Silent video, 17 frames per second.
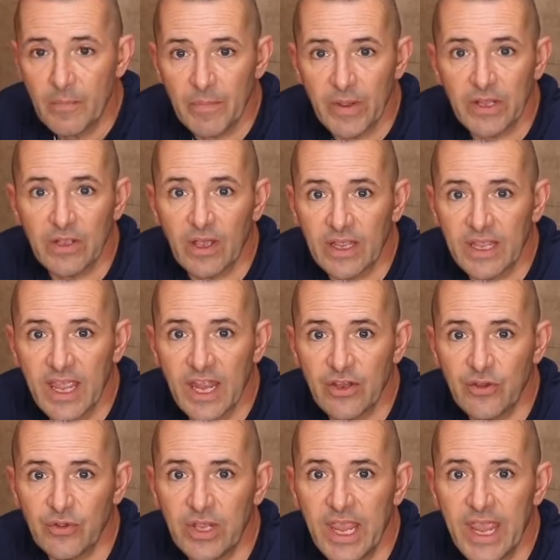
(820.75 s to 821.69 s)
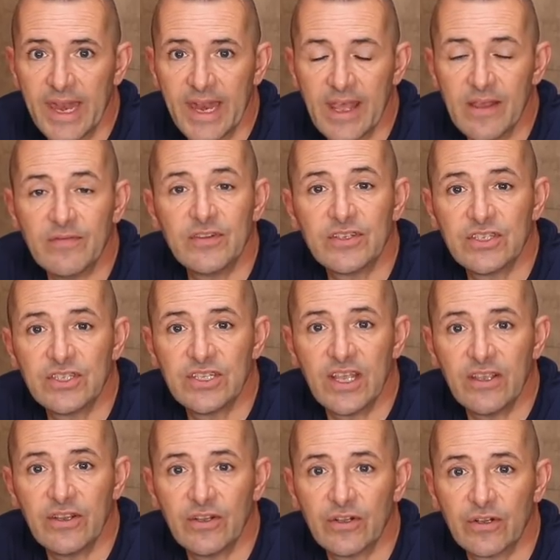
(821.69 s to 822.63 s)
but again, you can't have the
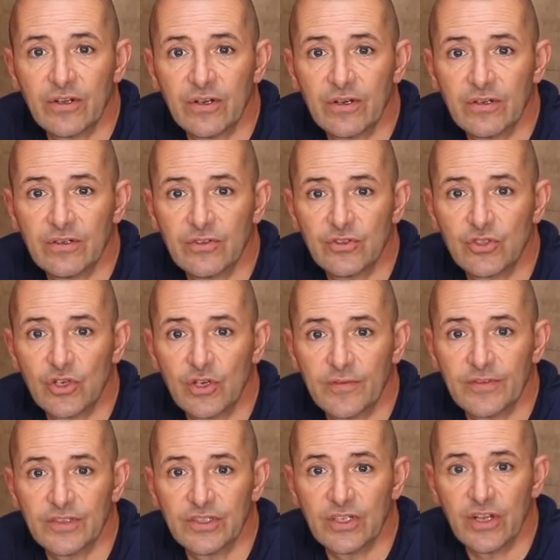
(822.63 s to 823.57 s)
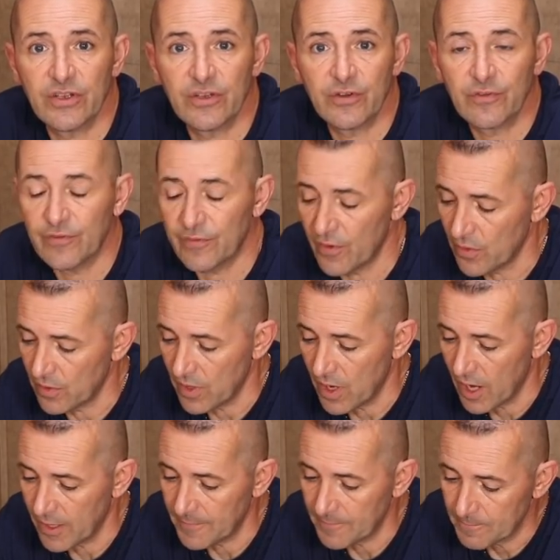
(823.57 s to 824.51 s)
cellular service on your phone
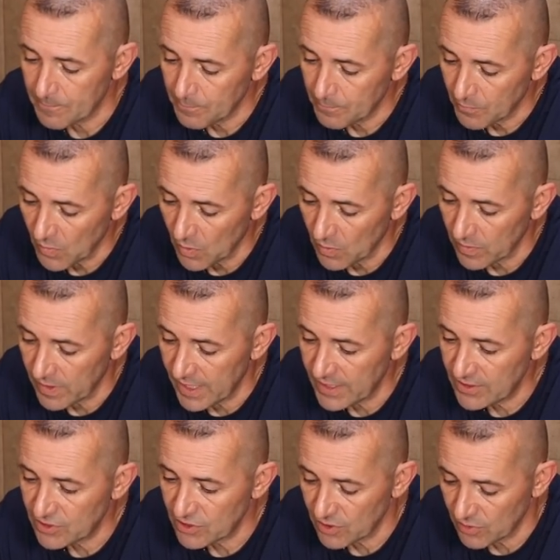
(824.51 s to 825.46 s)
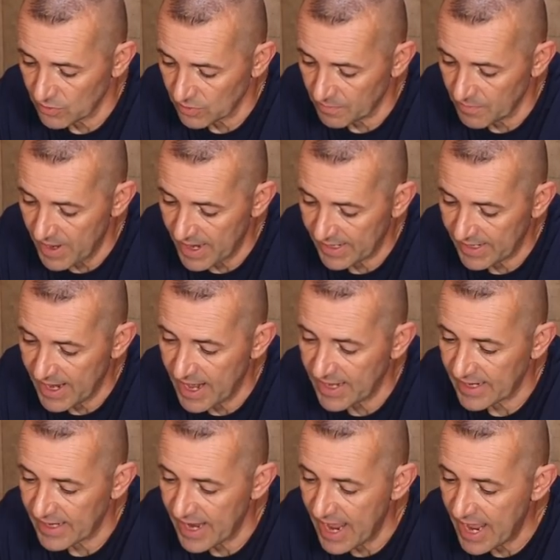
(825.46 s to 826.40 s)
on. Okay, so we'll back
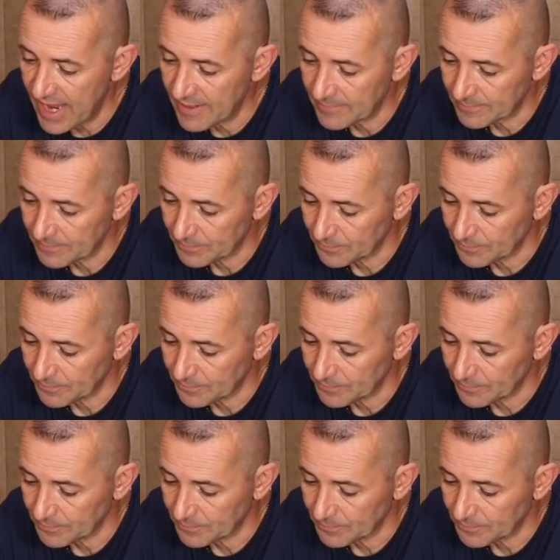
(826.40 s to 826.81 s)
out of that.